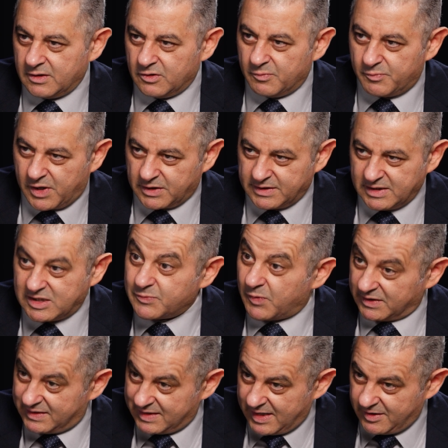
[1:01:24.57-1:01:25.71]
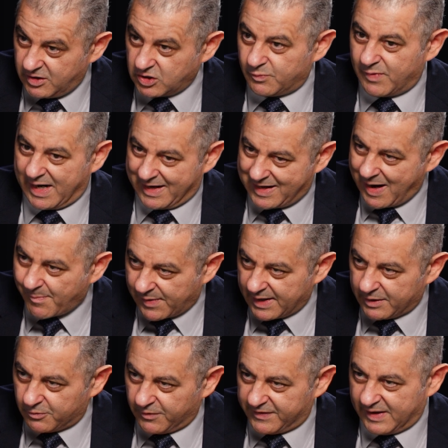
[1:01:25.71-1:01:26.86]
in the body spontaneous by
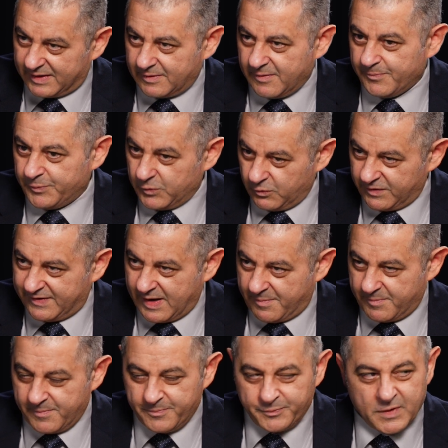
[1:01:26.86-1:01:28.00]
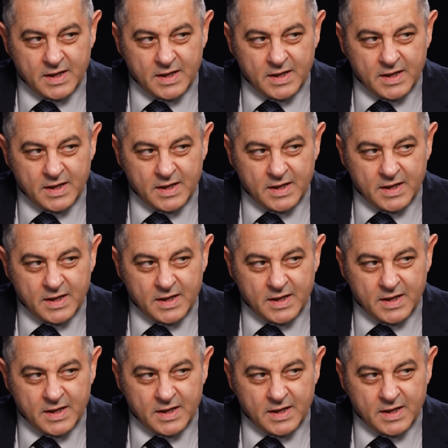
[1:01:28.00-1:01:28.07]
coupling with them.